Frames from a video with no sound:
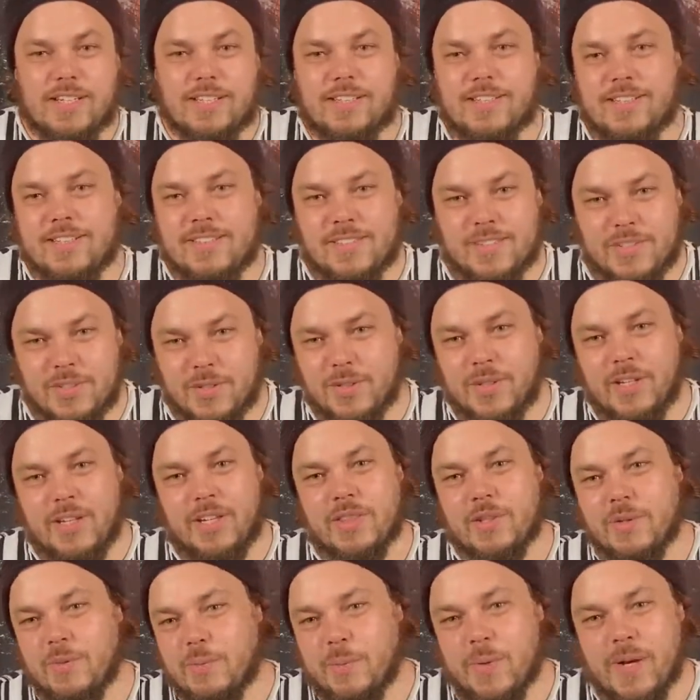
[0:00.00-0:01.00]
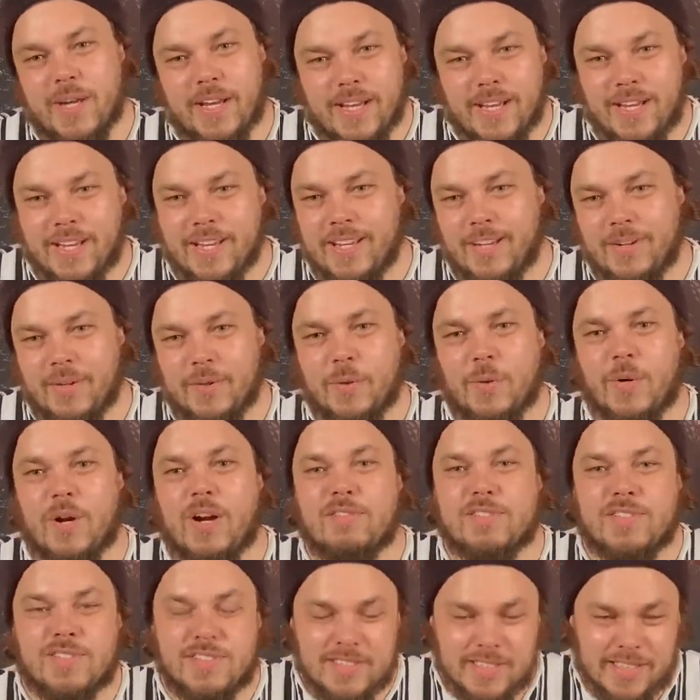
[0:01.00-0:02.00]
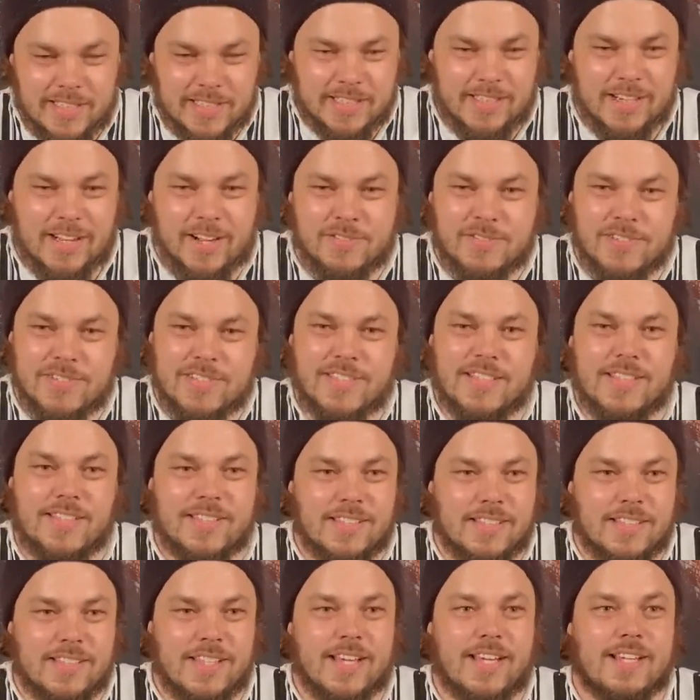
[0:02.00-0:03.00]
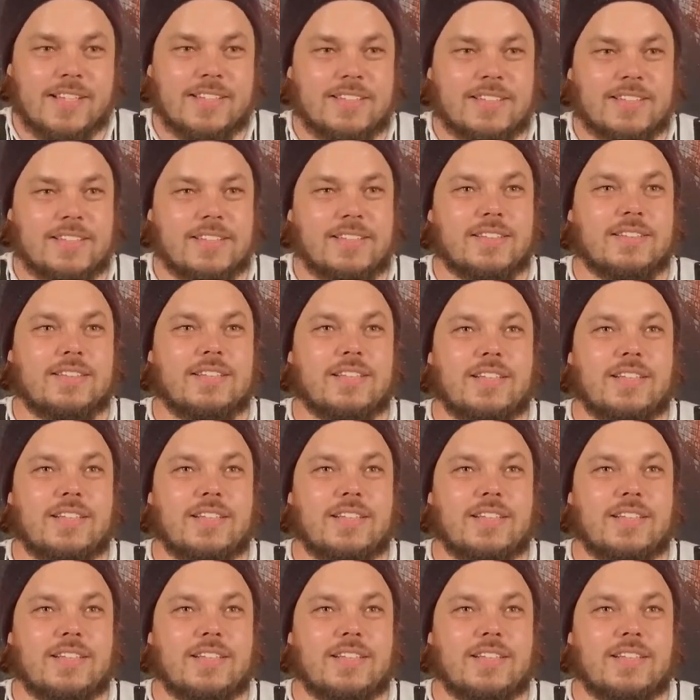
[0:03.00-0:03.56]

there's no other way, or I've seen that